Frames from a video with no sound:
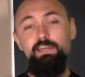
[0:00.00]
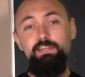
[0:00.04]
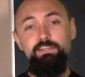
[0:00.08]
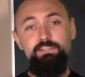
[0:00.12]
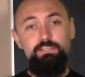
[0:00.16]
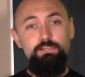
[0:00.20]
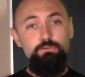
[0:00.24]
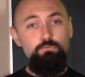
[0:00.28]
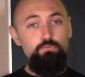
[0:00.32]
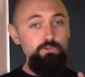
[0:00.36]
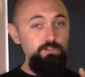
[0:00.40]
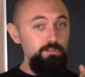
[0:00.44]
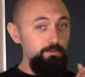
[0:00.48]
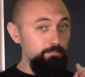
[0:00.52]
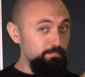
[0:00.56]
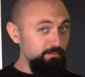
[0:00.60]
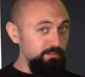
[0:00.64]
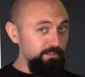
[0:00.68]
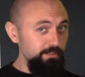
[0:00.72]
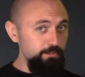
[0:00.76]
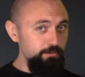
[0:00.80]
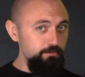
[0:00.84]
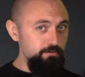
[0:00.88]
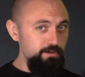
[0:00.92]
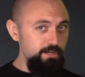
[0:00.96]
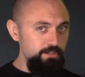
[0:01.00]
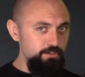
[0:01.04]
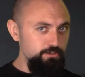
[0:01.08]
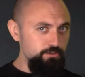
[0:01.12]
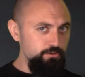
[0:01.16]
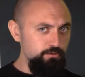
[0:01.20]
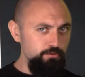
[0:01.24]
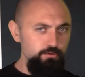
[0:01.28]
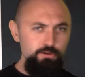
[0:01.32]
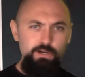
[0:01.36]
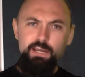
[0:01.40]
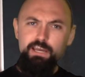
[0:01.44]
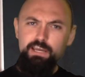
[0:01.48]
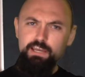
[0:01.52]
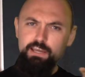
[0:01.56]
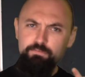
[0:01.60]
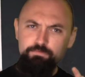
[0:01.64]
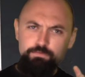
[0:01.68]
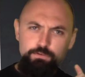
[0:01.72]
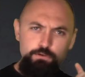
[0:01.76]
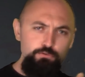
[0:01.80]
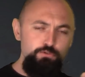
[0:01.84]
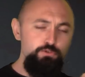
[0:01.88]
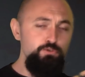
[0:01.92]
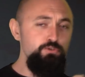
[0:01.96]
and he will obliterate you
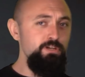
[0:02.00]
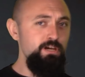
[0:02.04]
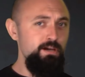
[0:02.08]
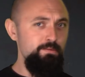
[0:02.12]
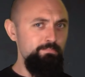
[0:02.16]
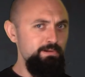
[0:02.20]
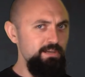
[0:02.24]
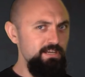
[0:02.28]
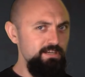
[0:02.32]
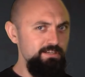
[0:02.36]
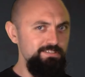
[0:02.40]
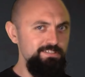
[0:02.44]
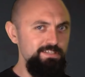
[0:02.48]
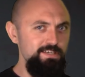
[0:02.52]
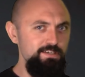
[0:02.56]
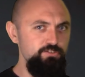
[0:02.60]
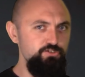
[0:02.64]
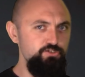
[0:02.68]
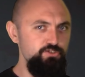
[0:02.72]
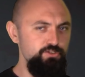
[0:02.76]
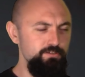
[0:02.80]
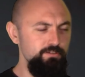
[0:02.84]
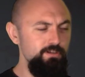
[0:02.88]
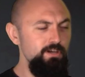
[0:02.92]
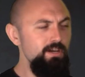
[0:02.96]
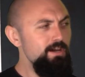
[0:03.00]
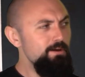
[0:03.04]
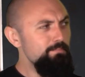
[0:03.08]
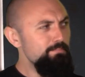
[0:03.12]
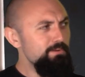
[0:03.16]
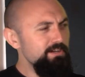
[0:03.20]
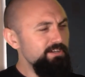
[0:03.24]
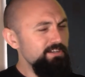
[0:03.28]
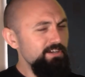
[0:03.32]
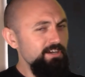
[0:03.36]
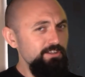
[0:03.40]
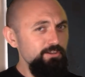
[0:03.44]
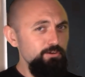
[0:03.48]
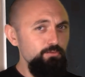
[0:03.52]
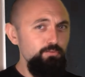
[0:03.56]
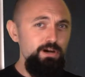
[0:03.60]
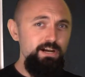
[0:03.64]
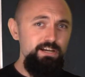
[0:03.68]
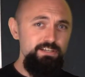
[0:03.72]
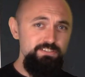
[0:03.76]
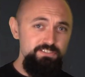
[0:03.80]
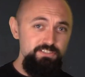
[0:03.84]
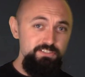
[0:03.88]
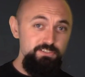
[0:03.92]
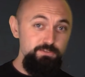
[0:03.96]
if you do not pay attention. But
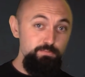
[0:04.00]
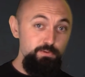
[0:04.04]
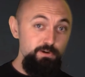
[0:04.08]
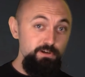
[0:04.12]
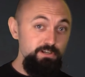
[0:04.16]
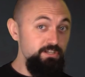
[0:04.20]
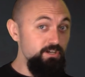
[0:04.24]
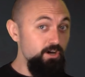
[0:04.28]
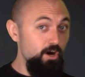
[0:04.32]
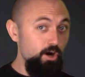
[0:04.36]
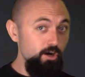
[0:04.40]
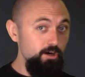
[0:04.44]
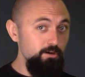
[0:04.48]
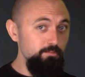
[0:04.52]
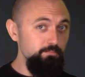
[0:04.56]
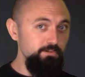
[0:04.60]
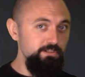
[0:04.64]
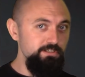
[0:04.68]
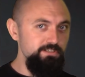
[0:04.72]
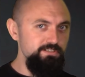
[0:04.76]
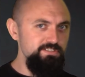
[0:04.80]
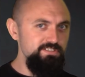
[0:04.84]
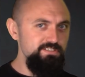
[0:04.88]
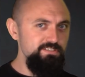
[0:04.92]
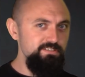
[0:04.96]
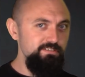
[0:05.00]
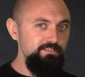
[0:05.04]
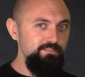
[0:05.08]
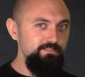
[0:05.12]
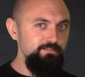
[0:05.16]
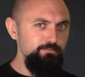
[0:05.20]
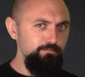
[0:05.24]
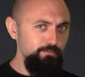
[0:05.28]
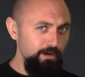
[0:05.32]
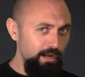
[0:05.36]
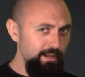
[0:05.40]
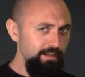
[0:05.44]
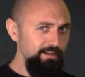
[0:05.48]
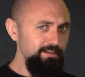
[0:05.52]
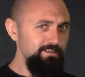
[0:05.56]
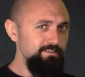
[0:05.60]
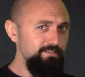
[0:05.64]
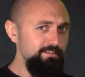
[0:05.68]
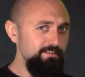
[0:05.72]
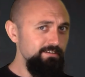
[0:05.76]
otherwise, he's pretty harmless, right?